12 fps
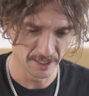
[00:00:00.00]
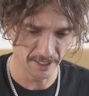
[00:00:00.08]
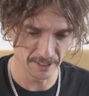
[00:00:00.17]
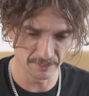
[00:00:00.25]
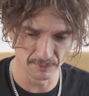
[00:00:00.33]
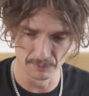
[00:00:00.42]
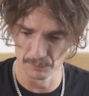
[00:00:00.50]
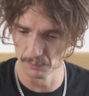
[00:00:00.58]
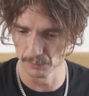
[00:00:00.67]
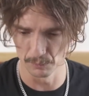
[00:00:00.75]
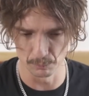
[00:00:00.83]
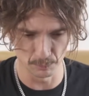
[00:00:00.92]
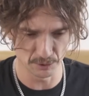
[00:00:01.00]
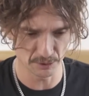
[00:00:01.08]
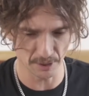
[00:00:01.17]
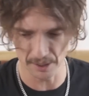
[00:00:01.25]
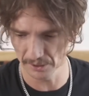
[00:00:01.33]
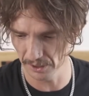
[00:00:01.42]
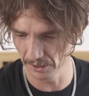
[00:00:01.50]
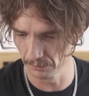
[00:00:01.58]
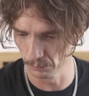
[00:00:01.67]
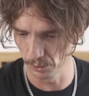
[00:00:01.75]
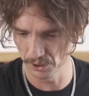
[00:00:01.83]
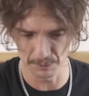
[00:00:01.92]
and was
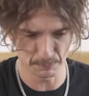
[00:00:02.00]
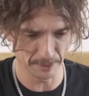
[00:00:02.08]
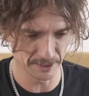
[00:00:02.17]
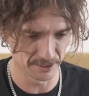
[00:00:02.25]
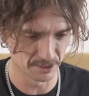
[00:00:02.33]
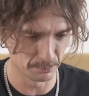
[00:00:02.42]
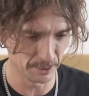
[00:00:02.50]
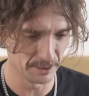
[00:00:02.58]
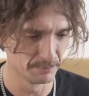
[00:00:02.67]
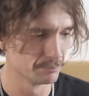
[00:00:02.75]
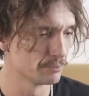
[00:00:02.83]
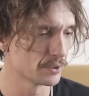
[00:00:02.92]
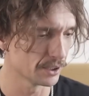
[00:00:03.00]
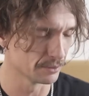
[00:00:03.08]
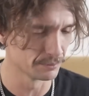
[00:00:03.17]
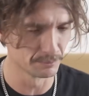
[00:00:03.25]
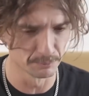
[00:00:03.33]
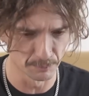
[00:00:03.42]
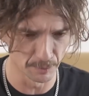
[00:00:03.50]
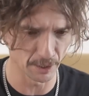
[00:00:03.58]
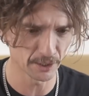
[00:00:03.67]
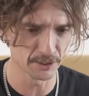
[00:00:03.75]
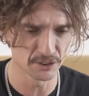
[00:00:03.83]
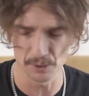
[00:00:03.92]
asking Roy Thomas Baker to be kind of
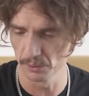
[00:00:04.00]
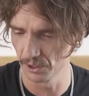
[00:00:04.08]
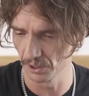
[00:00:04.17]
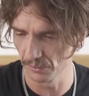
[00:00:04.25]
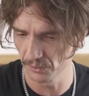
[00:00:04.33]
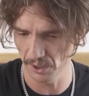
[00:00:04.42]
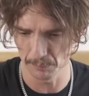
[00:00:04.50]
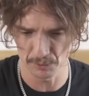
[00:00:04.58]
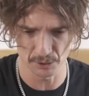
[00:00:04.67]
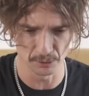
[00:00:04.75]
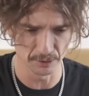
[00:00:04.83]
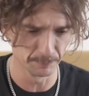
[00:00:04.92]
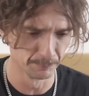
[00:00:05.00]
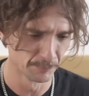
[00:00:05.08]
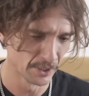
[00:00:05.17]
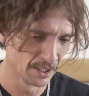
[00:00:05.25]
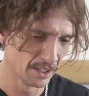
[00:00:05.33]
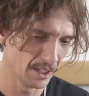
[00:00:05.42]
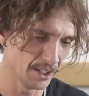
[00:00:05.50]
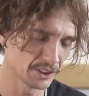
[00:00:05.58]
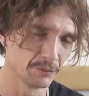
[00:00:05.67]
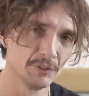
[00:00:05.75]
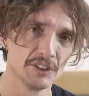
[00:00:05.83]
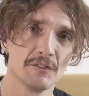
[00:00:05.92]
a consultant of some sort and
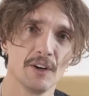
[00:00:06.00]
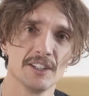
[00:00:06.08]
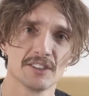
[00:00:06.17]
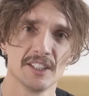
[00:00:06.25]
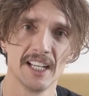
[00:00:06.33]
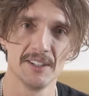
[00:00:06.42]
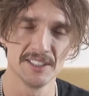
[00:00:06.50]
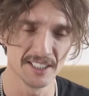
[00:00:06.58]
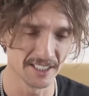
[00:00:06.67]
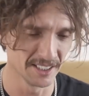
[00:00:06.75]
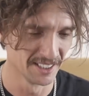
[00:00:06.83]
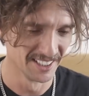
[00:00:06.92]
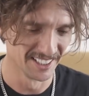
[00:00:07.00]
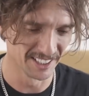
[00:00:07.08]
ask him for his advice on how he did it.